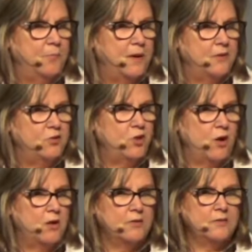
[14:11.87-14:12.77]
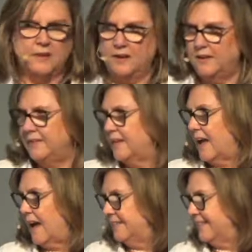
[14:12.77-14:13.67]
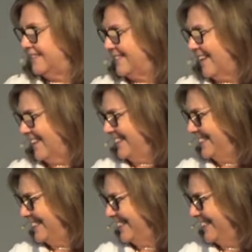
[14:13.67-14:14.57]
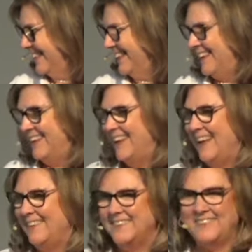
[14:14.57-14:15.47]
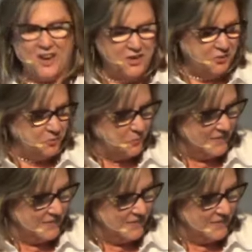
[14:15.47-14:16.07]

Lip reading: by Charles Eisenstein, and the title